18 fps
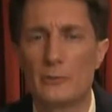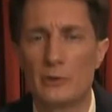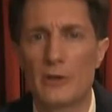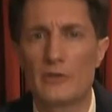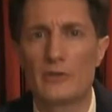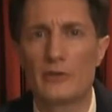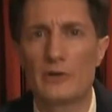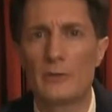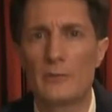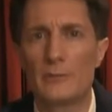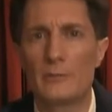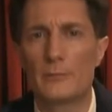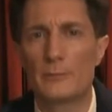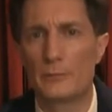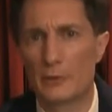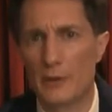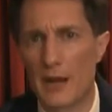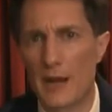president,
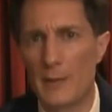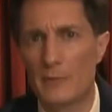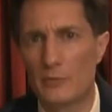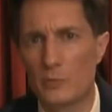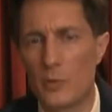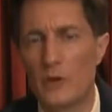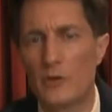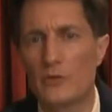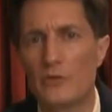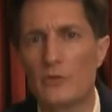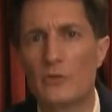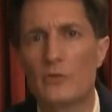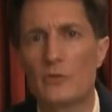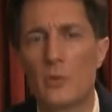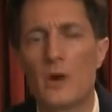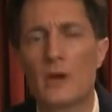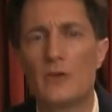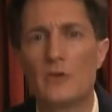perhaps once or
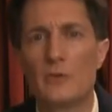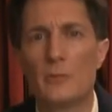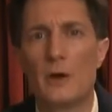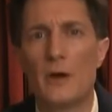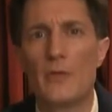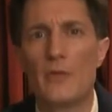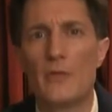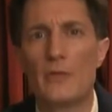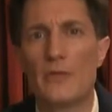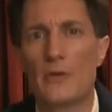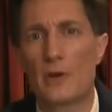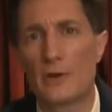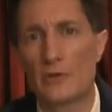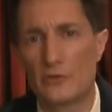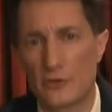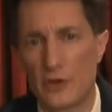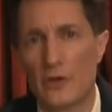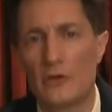twice a month on
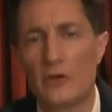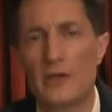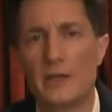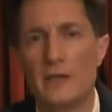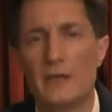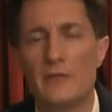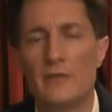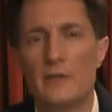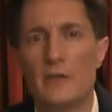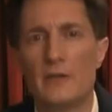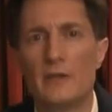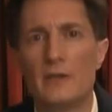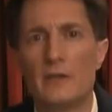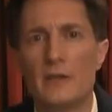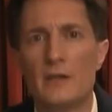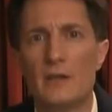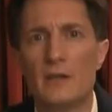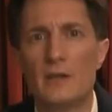a Sunday evening,
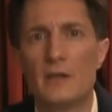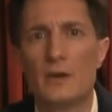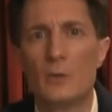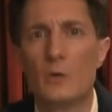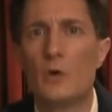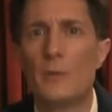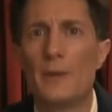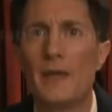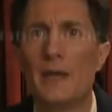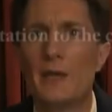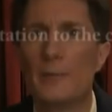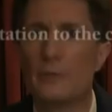will make a